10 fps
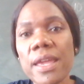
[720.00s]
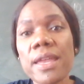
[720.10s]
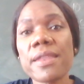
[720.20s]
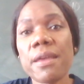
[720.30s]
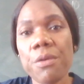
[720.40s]

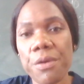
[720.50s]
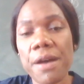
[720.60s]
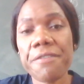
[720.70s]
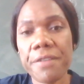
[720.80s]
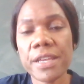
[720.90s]
in the
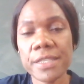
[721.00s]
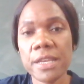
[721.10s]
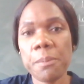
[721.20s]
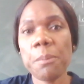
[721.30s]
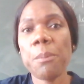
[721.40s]

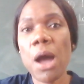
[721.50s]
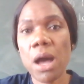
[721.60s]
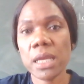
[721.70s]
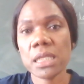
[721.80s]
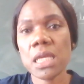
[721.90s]
affected
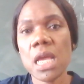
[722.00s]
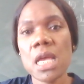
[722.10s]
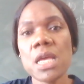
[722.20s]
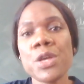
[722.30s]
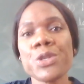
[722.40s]
part.
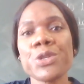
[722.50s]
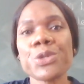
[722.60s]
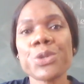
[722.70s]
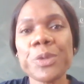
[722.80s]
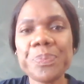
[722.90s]

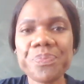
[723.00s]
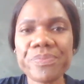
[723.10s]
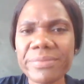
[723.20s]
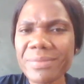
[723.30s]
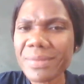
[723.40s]

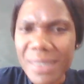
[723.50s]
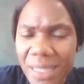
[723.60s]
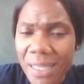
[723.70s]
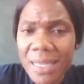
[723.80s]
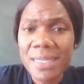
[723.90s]
So,
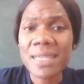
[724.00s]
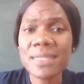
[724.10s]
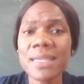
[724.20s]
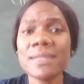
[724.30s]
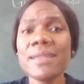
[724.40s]
as I
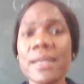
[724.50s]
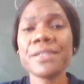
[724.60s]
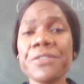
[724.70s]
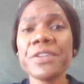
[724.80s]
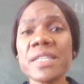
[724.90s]
said, there are
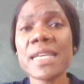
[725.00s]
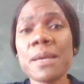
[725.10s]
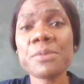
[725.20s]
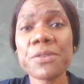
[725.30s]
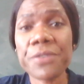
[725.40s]
different
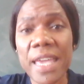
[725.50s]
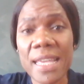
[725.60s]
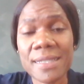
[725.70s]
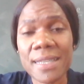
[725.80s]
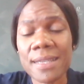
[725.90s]
types of
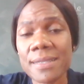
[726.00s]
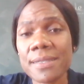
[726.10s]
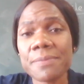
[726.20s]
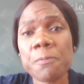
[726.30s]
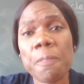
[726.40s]
cancers.
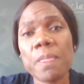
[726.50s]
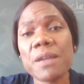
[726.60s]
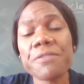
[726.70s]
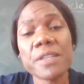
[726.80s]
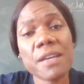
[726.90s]

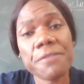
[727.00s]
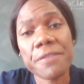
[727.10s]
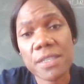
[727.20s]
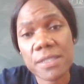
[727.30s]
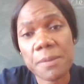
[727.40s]
If it
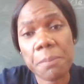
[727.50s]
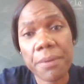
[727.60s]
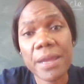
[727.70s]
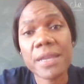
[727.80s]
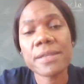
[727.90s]
affects the
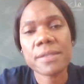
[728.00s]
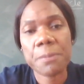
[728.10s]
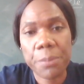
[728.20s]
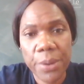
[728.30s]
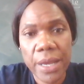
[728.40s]
brain, it's a
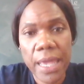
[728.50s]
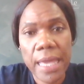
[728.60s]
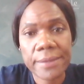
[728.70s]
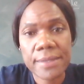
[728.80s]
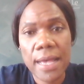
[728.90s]
brain
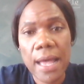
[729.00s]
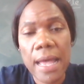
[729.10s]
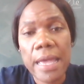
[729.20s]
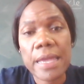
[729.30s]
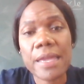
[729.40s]
cancer.
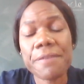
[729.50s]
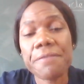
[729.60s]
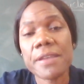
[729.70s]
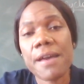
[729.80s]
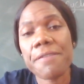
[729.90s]

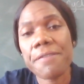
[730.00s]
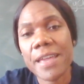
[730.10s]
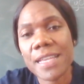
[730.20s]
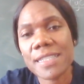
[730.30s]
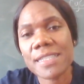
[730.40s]
If it
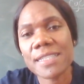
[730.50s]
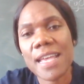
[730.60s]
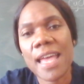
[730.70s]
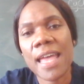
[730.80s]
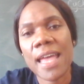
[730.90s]
affects
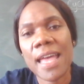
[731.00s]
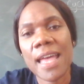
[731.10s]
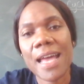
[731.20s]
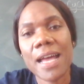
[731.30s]
the